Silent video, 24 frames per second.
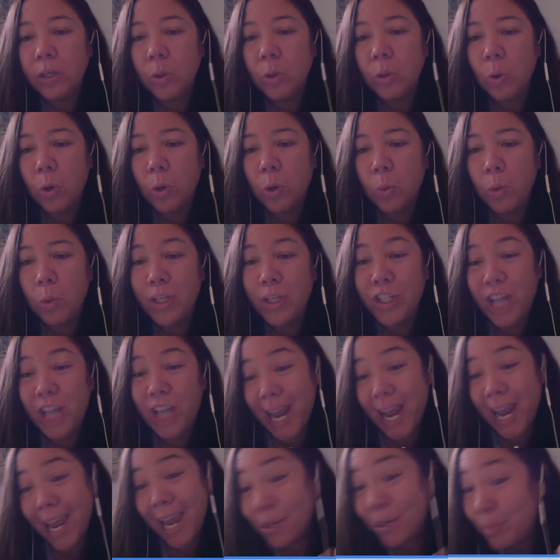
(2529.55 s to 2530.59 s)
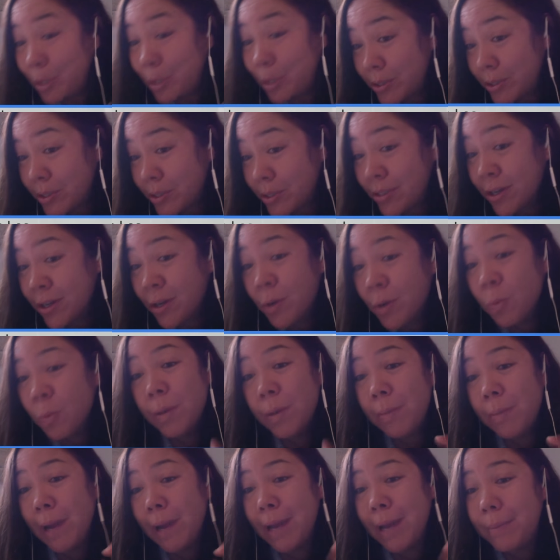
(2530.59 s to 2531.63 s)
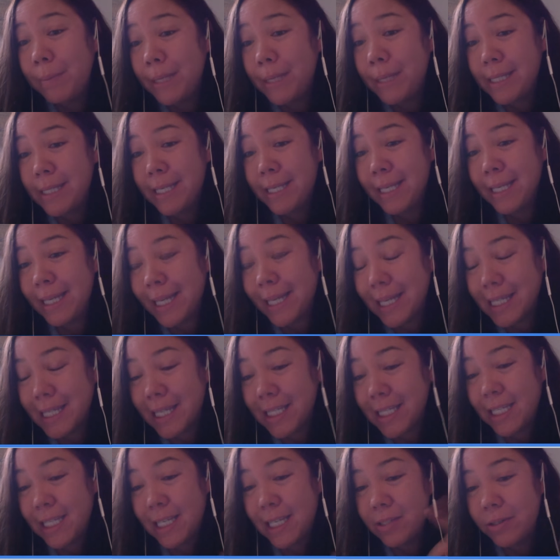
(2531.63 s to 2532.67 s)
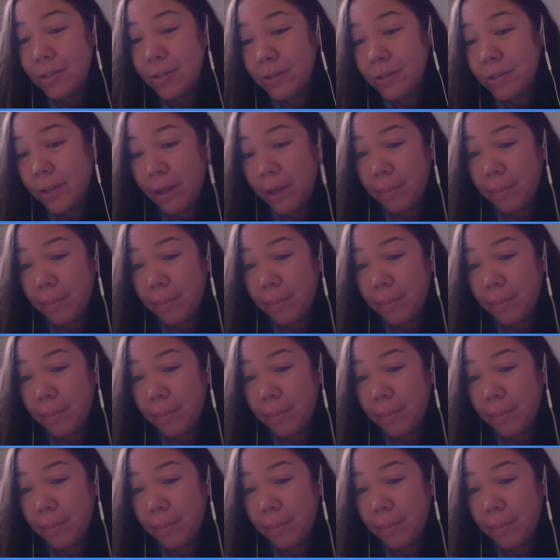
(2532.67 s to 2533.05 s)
or which animals we might be seeing as a teaser up